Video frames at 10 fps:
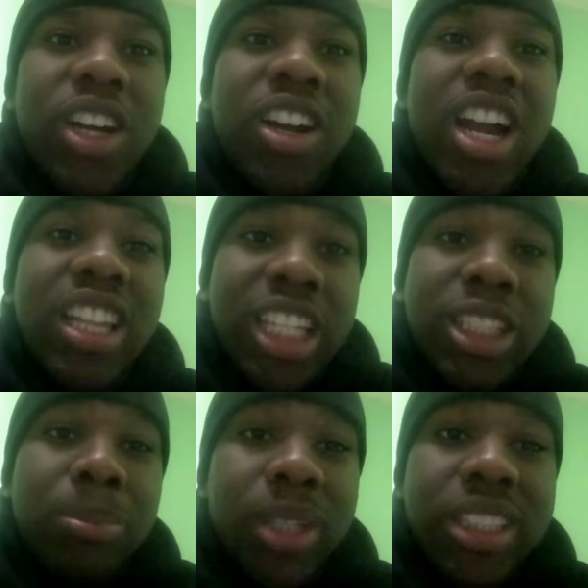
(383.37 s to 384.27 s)

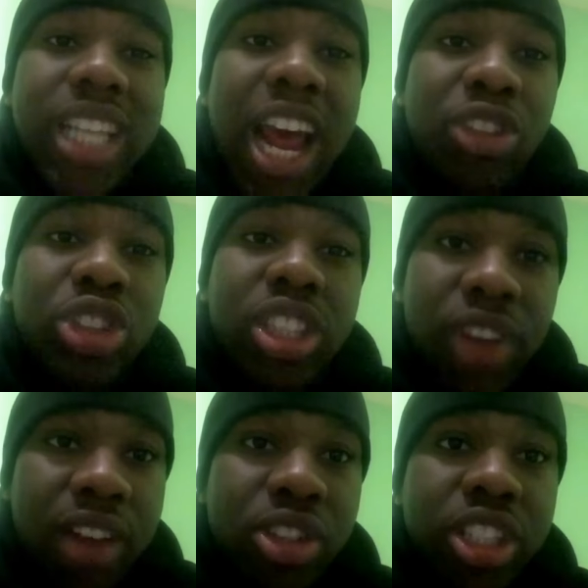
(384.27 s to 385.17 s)
Alexa Bliss after
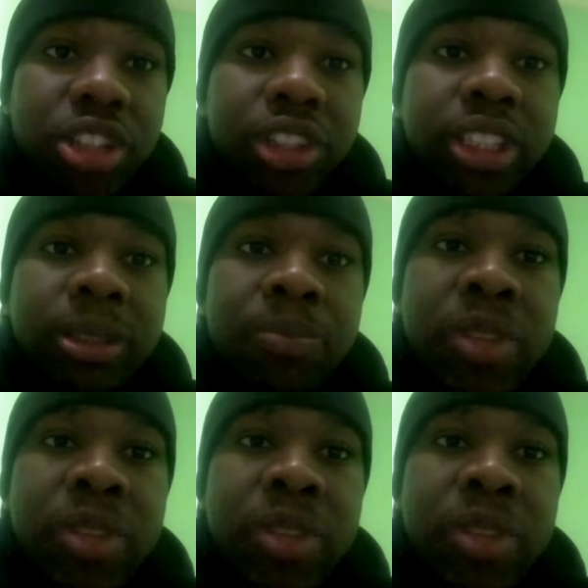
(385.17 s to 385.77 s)
Survivor Series?